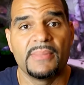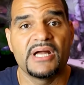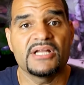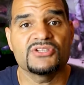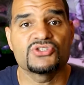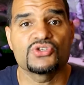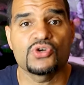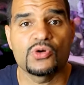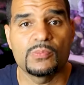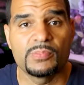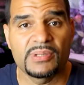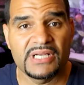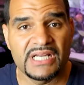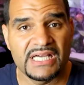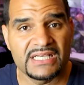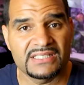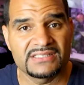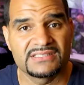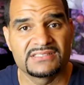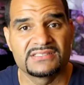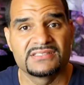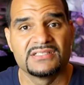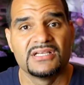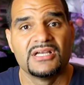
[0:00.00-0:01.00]

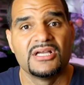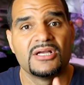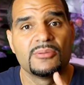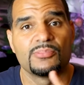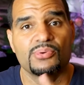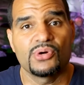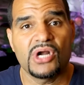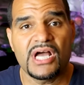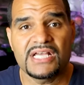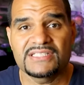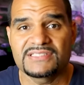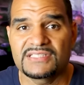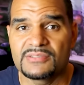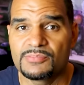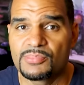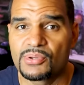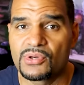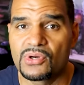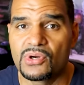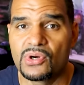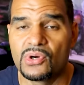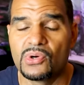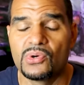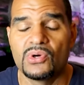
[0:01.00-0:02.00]
Metroplex,
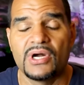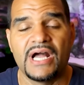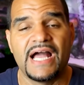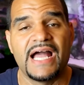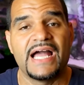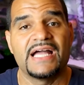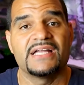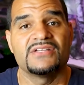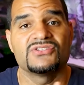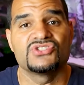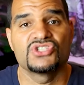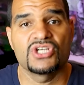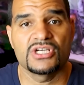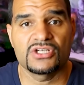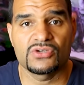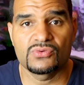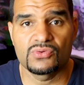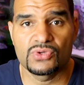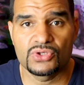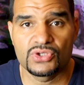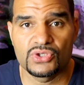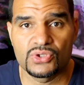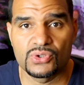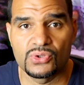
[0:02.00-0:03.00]
Pro and
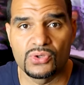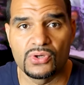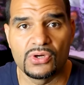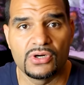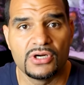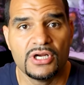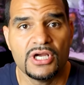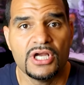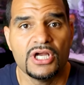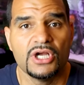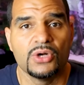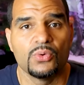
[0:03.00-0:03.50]
General Cure,